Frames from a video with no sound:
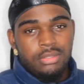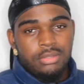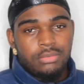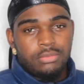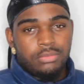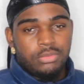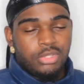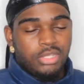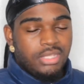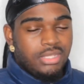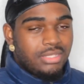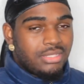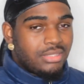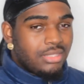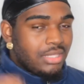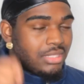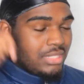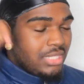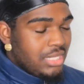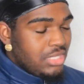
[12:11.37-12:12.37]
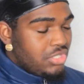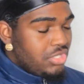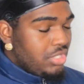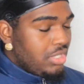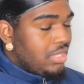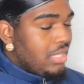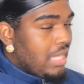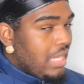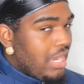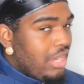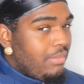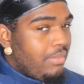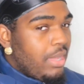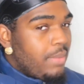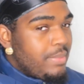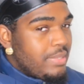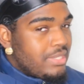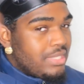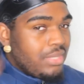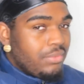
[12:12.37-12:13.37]
Release the tension, like everybody
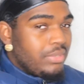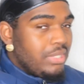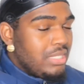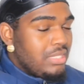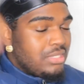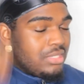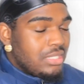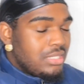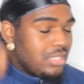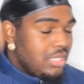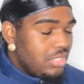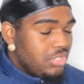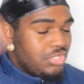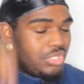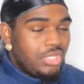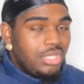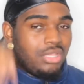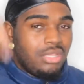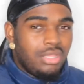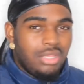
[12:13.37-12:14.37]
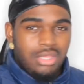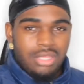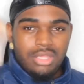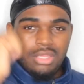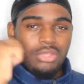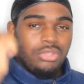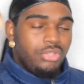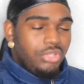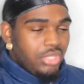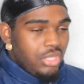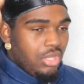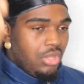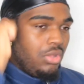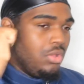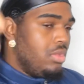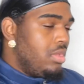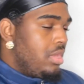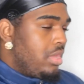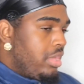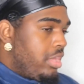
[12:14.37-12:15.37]
be saying, release the tension, you know,
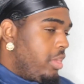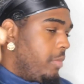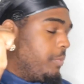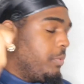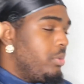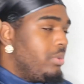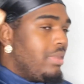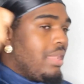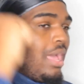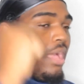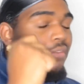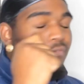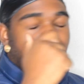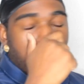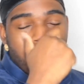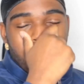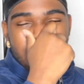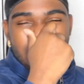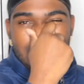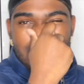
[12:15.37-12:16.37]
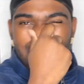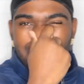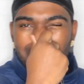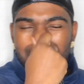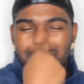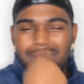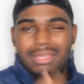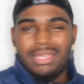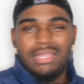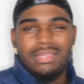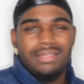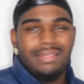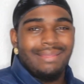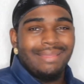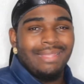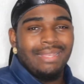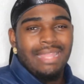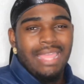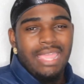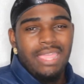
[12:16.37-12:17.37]
help you knock forks out,
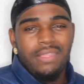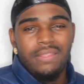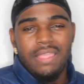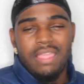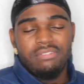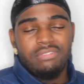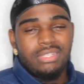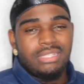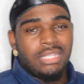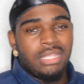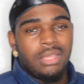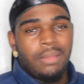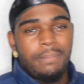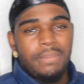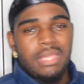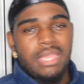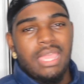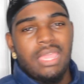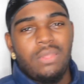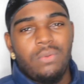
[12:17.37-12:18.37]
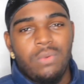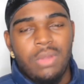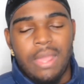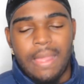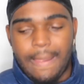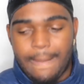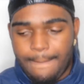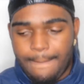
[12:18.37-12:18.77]
and everything will be A1.